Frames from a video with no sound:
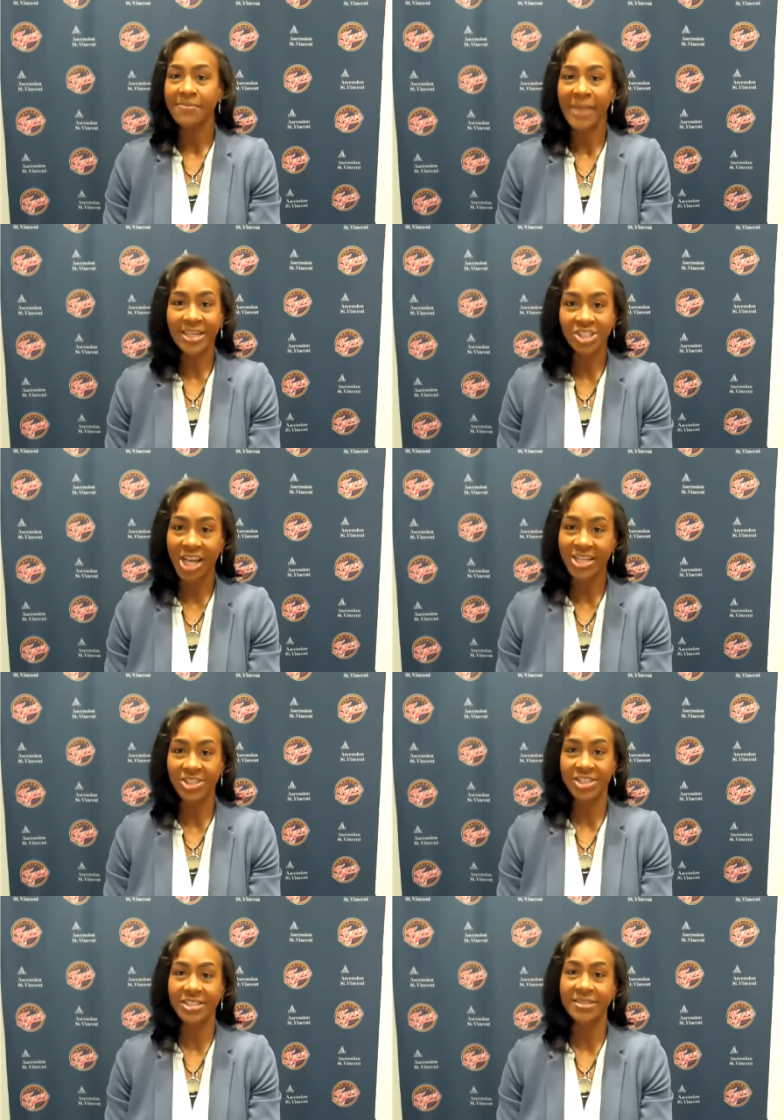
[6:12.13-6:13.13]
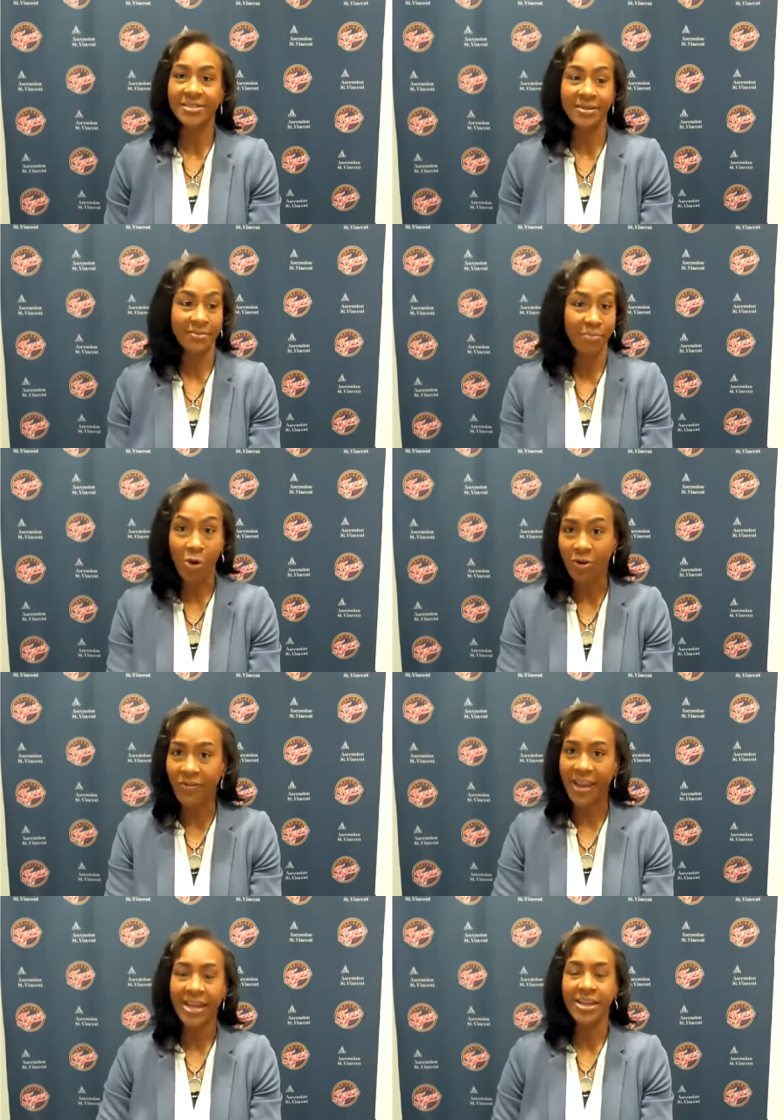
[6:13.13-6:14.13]
make changes,
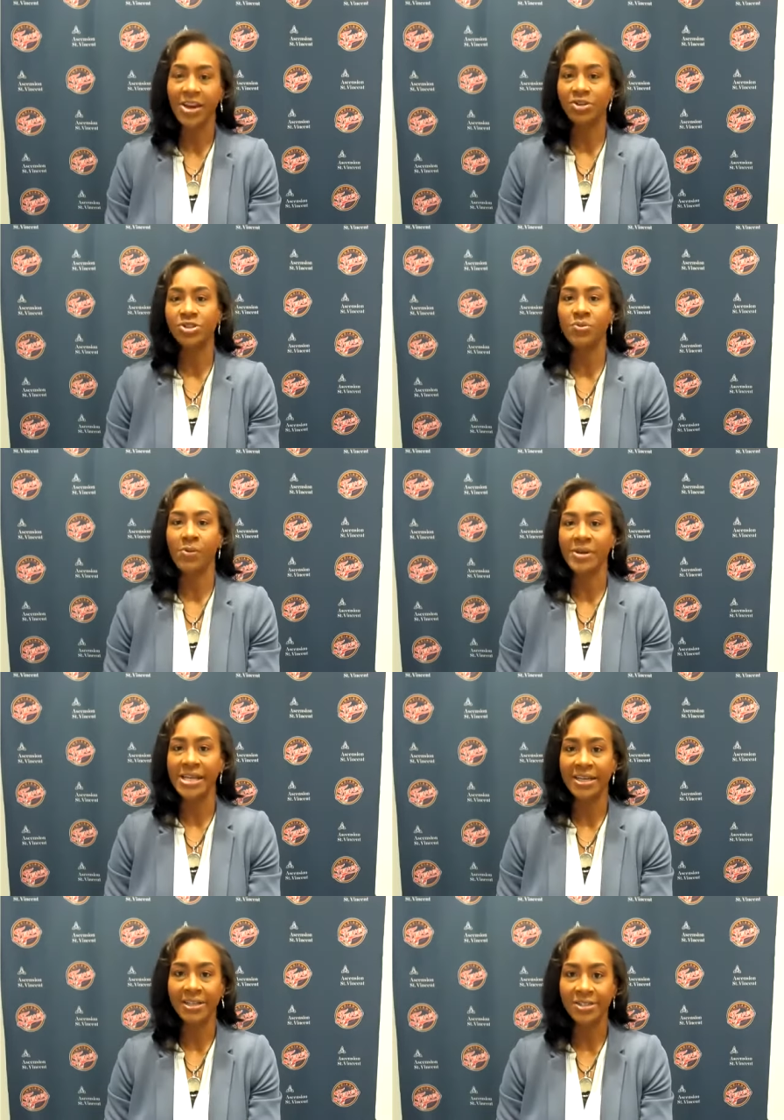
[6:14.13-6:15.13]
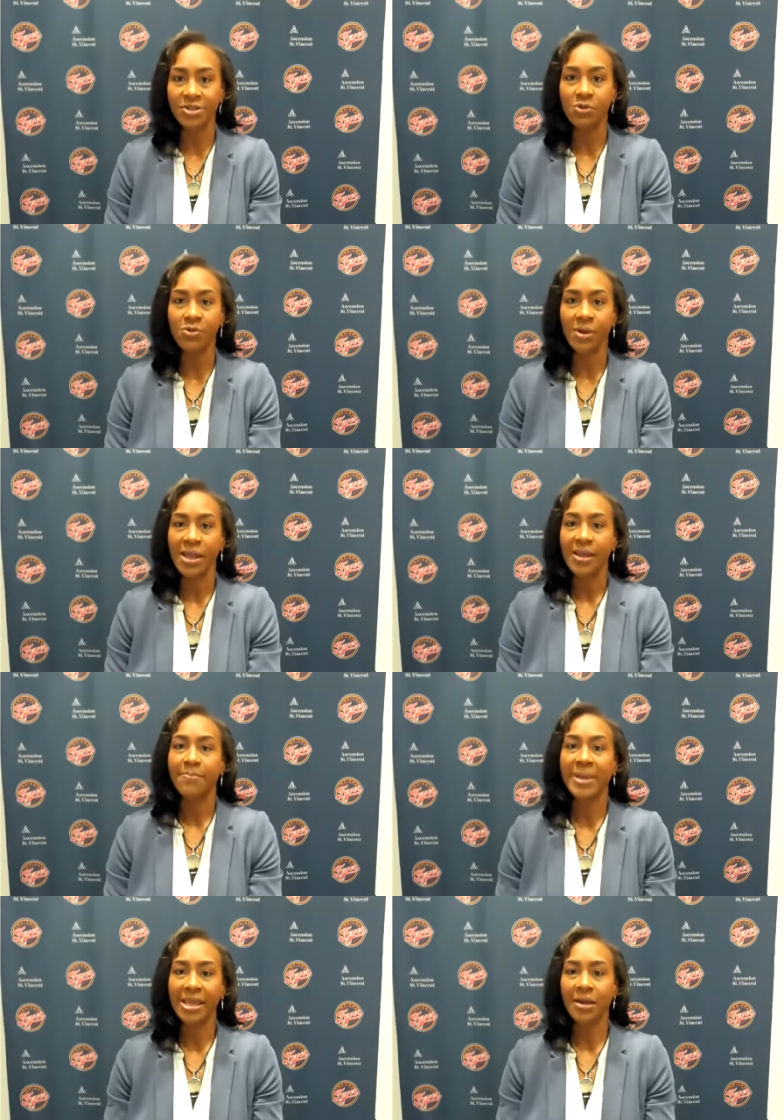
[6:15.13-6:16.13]
motivate, you know, do what we needed to do
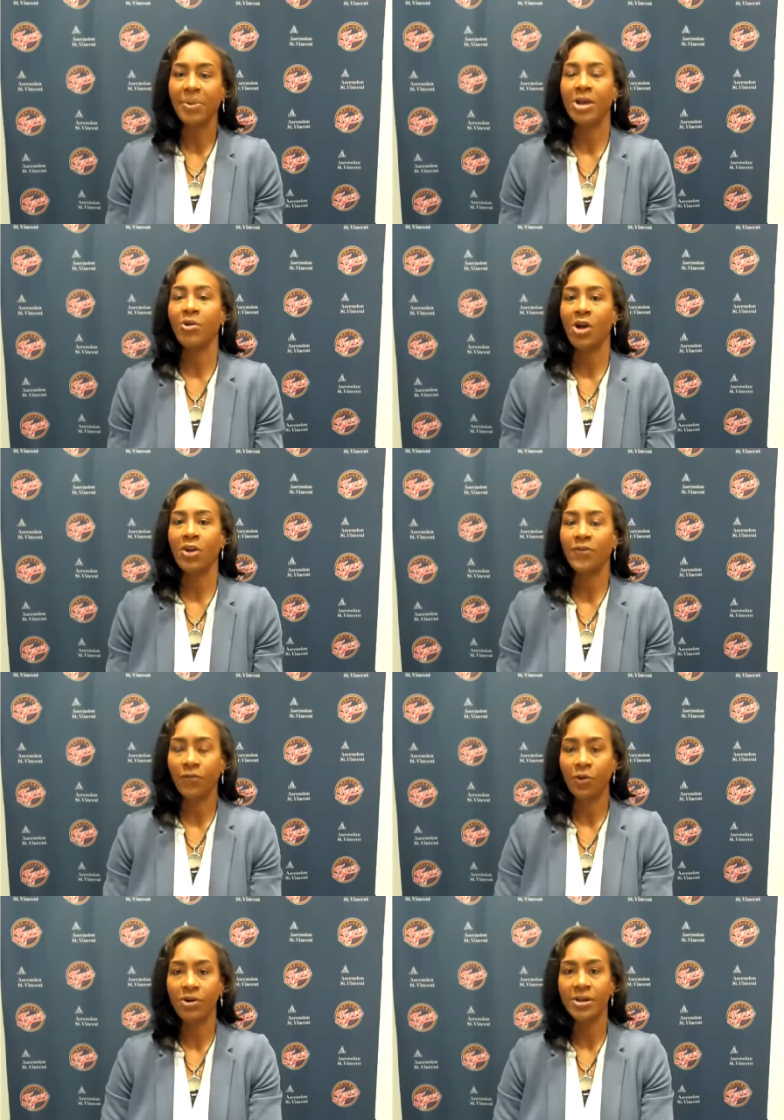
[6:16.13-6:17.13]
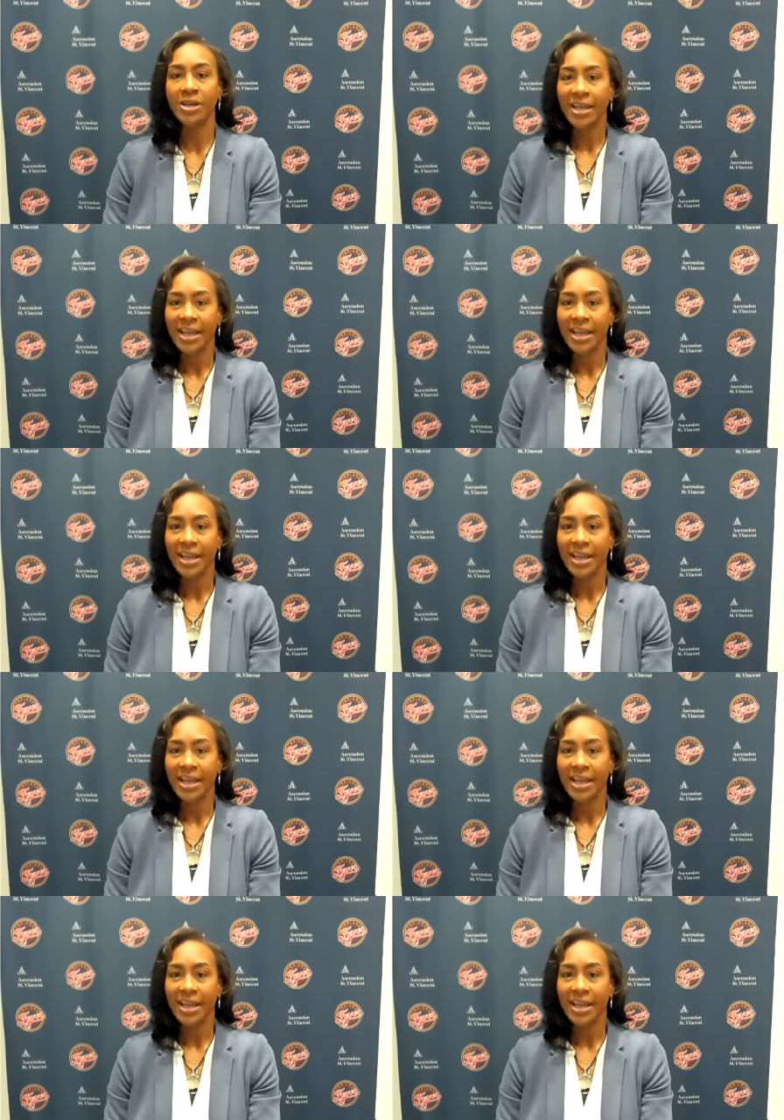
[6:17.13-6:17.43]
being a player on the floor.